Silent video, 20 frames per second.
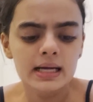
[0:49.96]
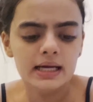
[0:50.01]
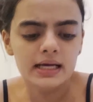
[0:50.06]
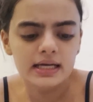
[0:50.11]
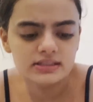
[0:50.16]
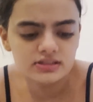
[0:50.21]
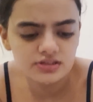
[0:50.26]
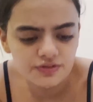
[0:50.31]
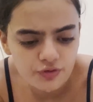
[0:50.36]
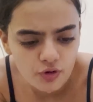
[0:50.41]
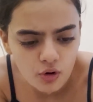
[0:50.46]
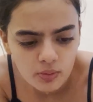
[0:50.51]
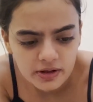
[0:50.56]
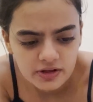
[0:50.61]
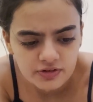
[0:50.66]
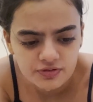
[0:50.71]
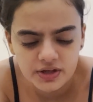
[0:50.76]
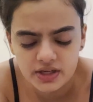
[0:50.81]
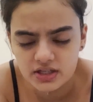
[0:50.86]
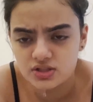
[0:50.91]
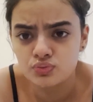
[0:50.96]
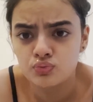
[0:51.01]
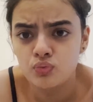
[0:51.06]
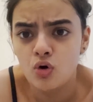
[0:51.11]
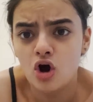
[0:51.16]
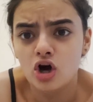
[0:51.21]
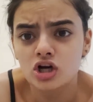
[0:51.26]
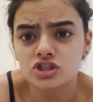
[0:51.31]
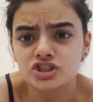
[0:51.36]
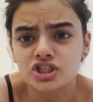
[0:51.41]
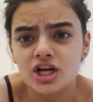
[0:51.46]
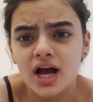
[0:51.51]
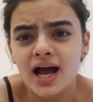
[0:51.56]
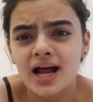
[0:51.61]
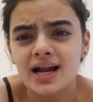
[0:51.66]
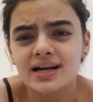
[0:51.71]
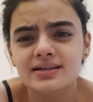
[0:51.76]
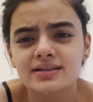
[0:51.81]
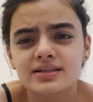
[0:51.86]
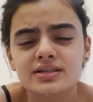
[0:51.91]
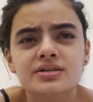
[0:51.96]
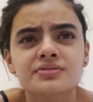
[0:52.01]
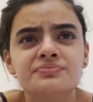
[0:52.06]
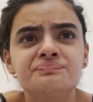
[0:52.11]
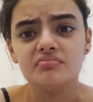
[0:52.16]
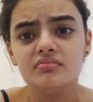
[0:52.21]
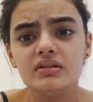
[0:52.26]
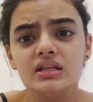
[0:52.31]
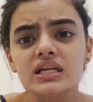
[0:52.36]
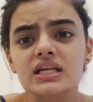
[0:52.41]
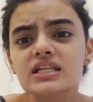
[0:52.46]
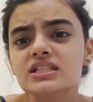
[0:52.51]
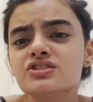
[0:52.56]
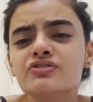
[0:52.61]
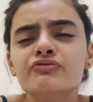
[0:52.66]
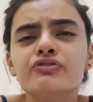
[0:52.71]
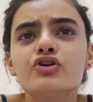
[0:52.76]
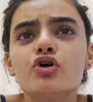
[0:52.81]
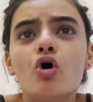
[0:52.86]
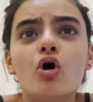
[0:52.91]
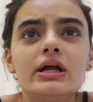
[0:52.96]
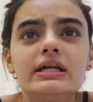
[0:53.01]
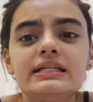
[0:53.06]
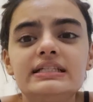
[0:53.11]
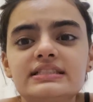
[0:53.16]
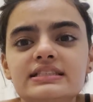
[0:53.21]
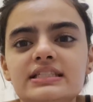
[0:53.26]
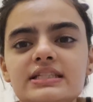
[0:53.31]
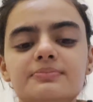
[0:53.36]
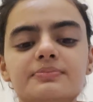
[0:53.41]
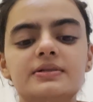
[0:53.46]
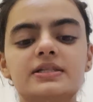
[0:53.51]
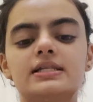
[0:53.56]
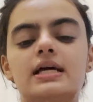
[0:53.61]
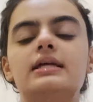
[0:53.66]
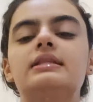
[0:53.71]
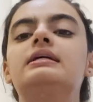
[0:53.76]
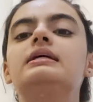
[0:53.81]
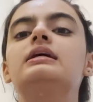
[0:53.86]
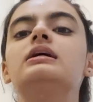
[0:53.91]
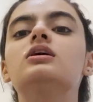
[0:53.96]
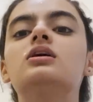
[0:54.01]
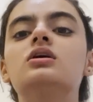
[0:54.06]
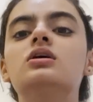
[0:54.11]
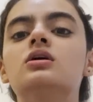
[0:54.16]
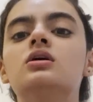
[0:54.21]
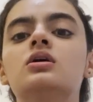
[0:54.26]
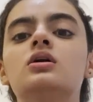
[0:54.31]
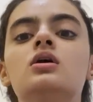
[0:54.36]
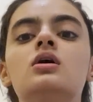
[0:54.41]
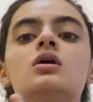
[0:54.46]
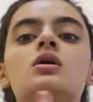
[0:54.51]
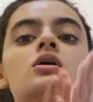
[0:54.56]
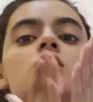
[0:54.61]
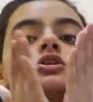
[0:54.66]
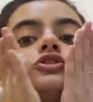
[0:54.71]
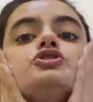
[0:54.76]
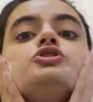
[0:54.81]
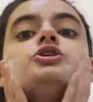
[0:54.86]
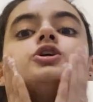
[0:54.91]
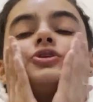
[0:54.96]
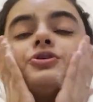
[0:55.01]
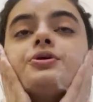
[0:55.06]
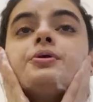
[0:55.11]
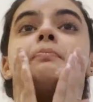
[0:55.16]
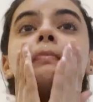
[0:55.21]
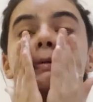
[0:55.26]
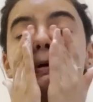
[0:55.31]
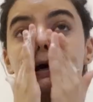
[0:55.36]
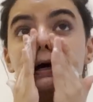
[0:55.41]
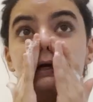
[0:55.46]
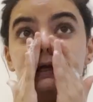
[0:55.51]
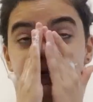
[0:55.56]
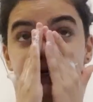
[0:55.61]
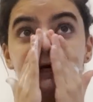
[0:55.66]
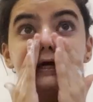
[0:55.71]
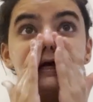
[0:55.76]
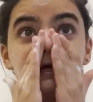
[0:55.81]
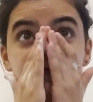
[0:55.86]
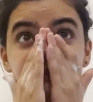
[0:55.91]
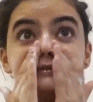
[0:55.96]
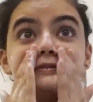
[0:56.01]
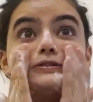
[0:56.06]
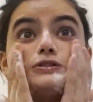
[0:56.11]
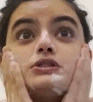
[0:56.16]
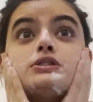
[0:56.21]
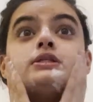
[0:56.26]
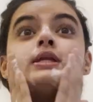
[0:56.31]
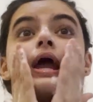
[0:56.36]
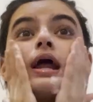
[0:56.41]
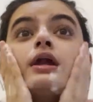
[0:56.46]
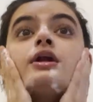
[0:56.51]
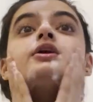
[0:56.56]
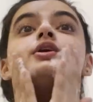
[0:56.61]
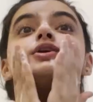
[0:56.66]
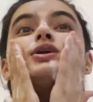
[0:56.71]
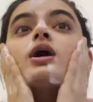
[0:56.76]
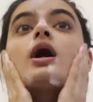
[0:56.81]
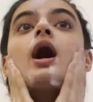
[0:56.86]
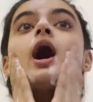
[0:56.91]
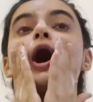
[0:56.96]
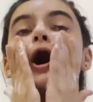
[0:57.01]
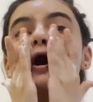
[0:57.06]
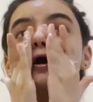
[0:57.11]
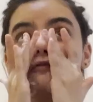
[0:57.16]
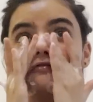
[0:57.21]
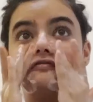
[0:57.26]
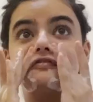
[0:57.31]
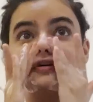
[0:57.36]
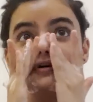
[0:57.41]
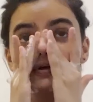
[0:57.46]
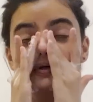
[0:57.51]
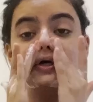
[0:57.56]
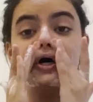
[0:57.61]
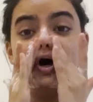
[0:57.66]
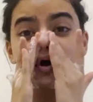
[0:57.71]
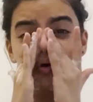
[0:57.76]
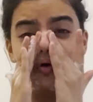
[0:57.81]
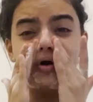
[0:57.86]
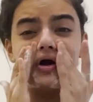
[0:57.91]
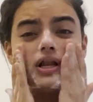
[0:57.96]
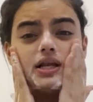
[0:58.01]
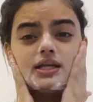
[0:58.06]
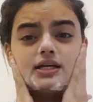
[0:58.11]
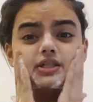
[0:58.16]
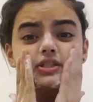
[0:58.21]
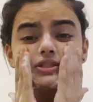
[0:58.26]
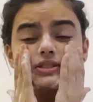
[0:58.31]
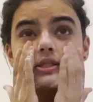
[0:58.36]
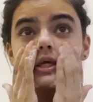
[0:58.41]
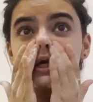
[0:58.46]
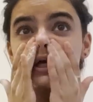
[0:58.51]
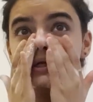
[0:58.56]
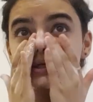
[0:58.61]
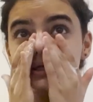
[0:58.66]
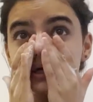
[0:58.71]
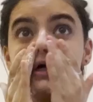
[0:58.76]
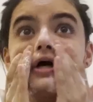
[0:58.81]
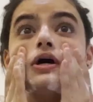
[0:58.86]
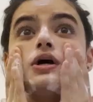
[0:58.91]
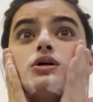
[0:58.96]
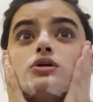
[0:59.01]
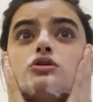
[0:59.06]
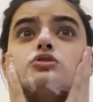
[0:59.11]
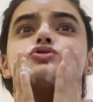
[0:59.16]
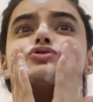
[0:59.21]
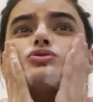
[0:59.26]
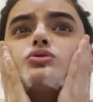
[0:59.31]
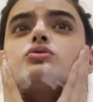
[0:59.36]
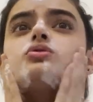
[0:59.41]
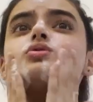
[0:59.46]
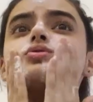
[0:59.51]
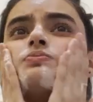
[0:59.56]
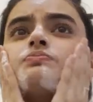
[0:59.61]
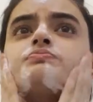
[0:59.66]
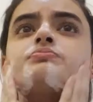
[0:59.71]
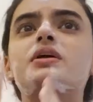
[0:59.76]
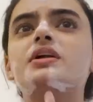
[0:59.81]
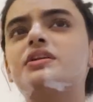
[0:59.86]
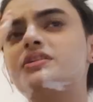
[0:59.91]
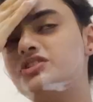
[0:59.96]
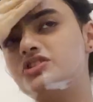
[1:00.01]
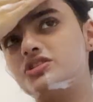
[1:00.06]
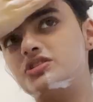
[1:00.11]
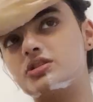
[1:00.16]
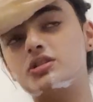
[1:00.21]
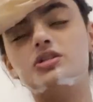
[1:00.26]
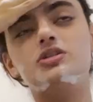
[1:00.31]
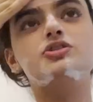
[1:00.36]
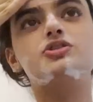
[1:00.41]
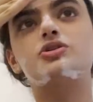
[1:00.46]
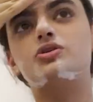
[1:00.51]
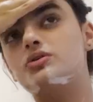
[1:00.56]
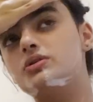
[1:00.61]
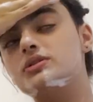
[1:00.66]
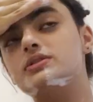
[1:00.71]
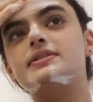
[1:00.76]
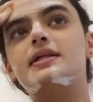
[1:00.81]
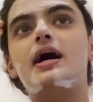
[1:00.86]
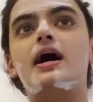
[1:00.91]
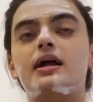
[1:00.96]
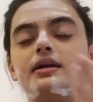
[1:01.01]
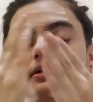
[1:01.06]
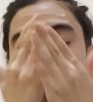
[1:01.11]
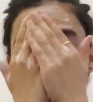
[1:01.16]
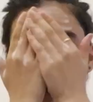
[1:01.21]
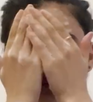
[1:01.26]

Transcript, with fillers: it's a foaming face wash and it's for oily skin because I think children my age tend to have oilier skin so it just controls that